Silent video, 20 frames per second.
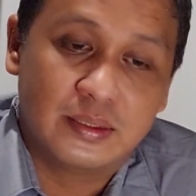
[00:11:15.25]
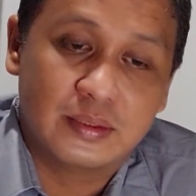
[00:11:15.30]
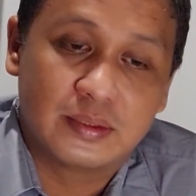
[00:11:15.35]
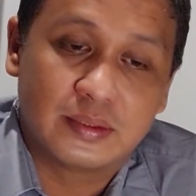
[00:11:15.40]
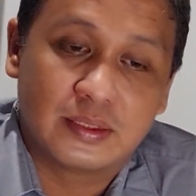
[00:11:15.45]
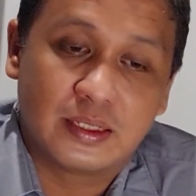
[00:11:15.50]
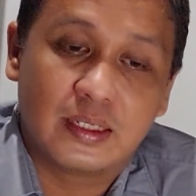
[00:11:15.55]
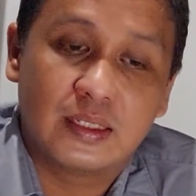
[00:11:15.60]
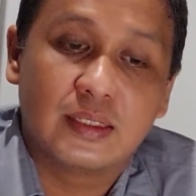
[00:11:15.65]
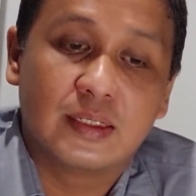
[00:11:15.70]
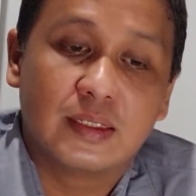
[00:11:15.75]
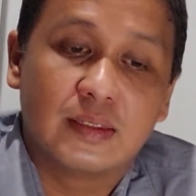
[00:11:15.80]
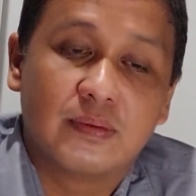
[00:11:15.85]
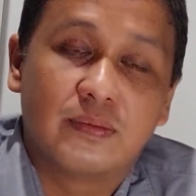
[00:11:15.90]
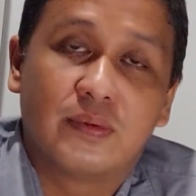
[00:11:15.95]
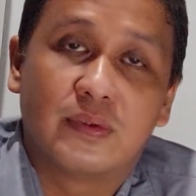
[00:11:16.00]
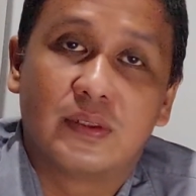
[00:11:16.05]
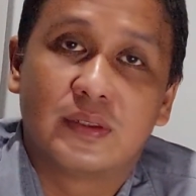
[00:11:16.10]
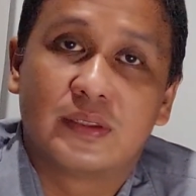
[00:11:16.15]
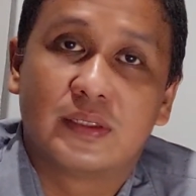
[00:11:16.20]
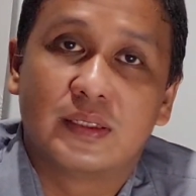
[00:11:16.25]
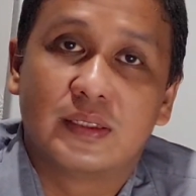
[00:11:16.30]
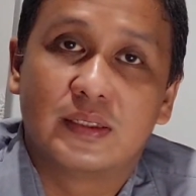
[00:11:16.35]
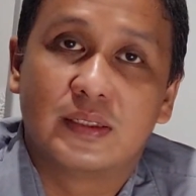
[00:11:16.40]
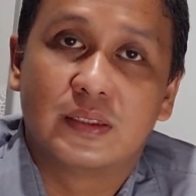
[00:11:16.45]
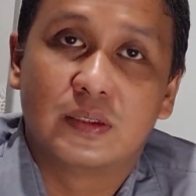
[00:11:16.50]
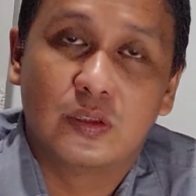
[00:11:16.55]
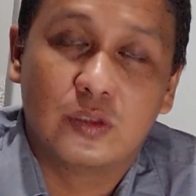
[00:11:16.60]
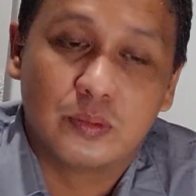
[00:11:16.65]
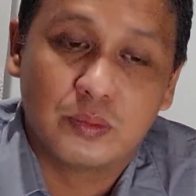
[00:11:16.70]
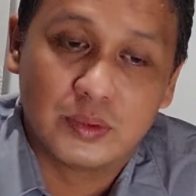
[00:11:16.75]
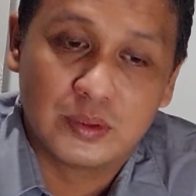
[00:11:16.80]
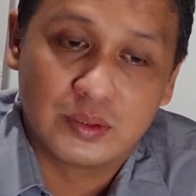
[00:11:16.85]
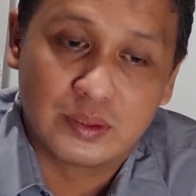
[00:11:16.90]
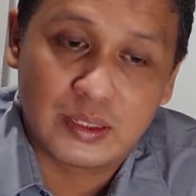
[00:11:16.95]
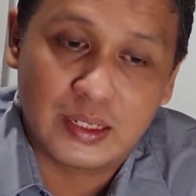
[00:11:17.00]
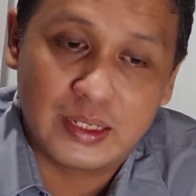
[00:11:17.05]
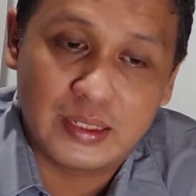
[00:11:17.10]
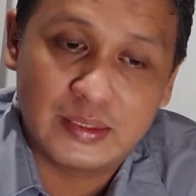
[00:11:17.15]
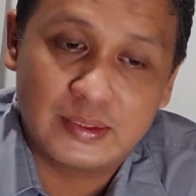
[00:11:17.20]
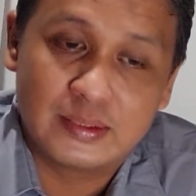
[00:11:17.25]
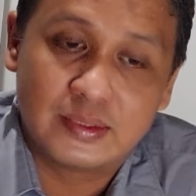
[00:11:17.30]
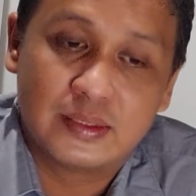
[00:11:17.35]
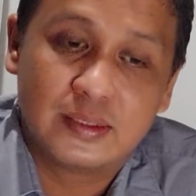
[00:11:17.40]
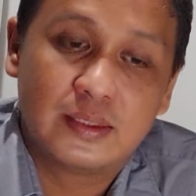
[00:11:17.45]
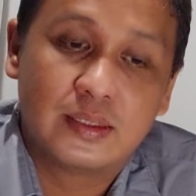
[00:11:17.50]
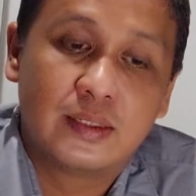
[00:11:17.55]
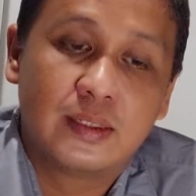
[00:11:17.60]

Stahl. First is human rights.